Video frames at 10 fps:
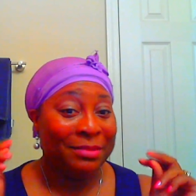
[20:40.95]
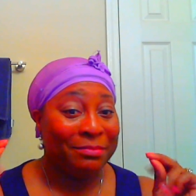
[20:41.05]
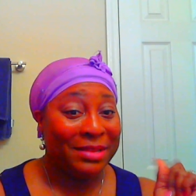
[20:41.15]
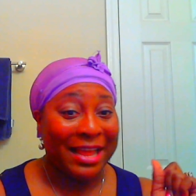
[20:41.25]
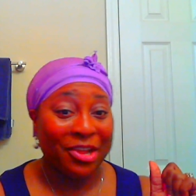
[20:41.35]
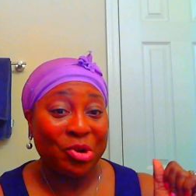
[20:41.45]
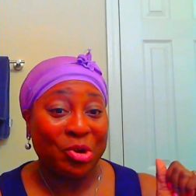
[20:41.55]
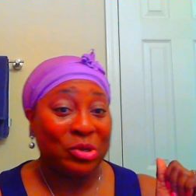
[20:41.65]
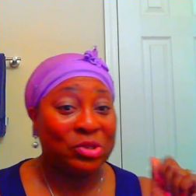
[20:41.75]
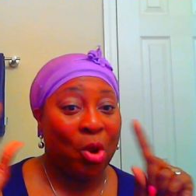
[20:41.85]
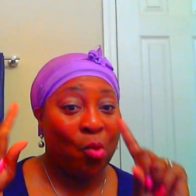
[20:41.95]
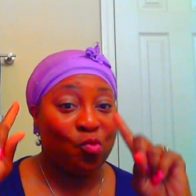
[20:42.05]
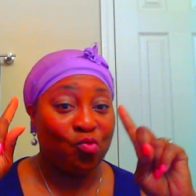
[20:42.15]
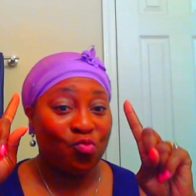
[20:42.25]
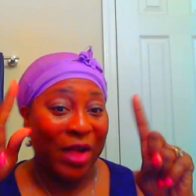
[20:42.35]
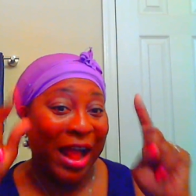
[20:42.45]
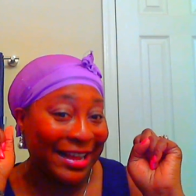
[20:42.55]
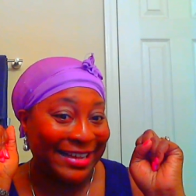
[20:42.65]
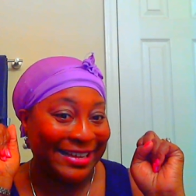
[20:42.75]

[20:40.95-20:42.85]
Black Girls Rock.